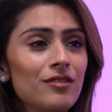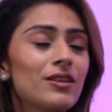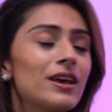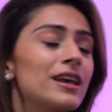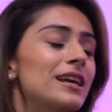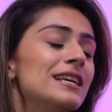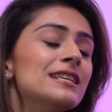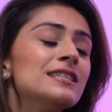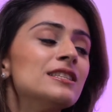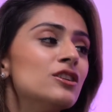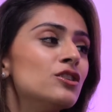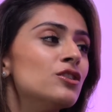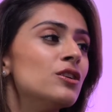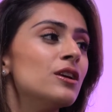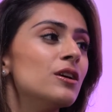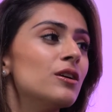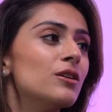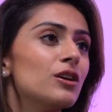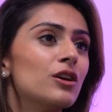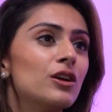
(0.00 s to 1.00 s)
that isn't
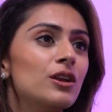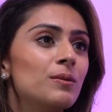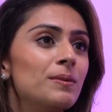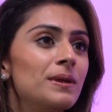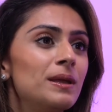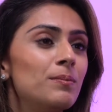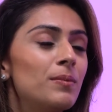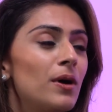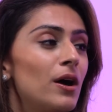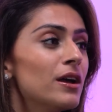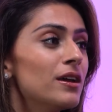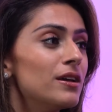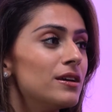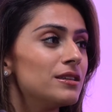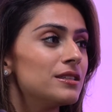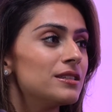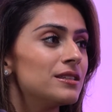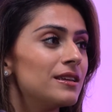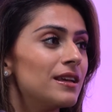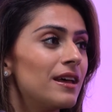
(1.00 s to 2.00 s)
going to be
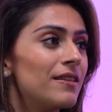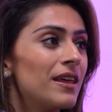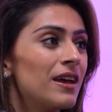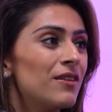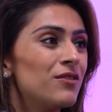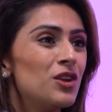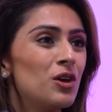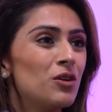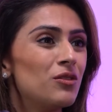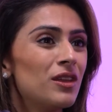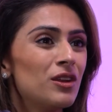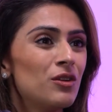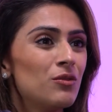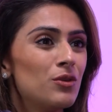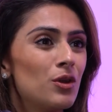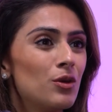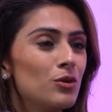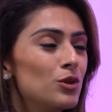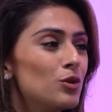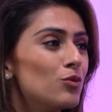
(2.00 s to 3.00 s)
biased and they have no, they don't
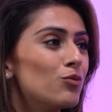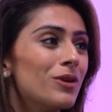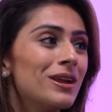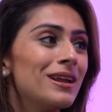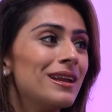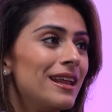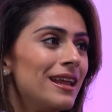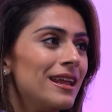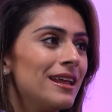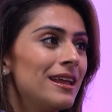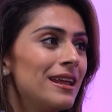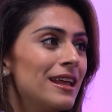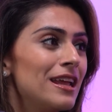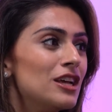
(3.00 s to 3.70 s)
know you really.